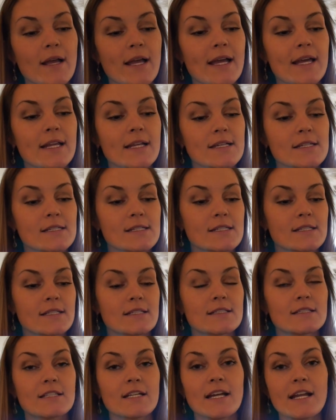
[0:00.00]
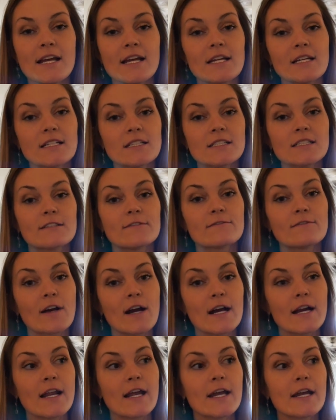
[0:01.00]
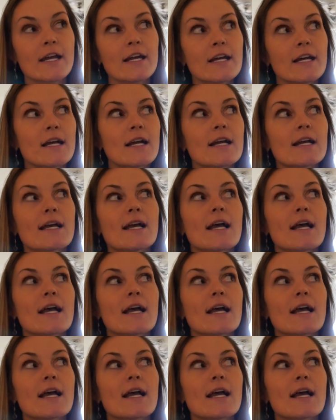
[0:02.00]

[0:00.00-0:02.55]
And today is Friday.